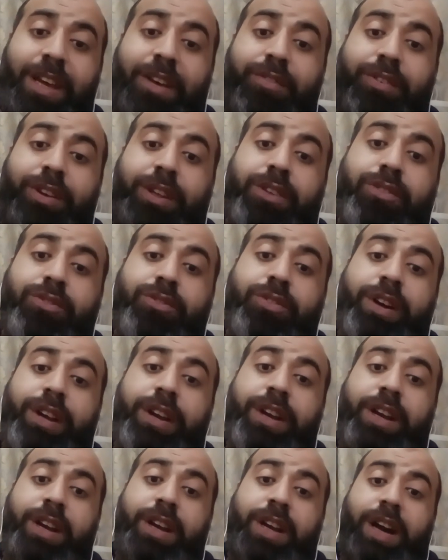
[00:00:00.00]
which
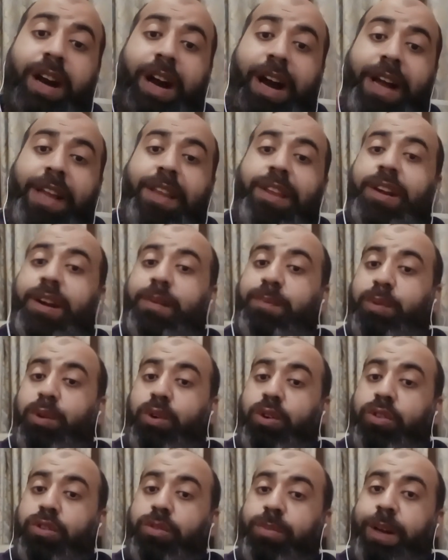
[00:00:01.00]
were either
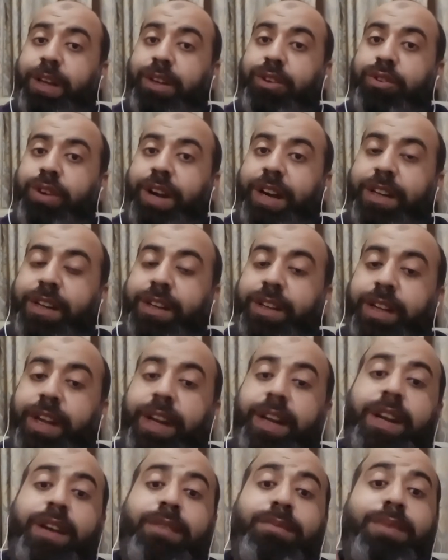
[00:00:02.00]
opposed by United
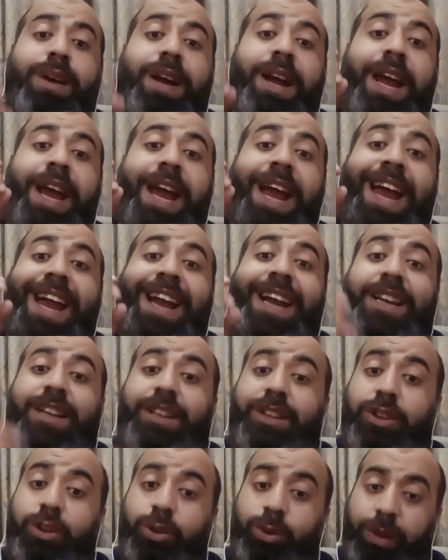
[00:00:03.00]
Kingdom and
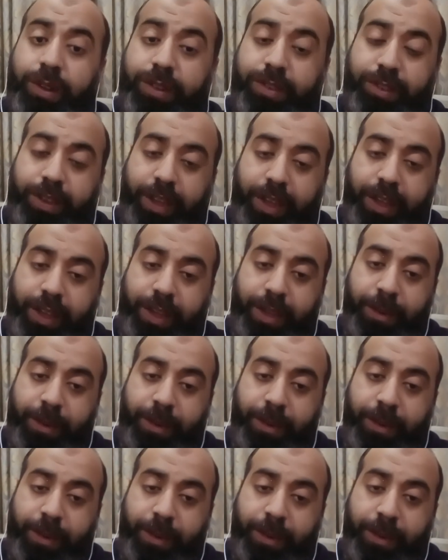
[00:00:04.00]
USA.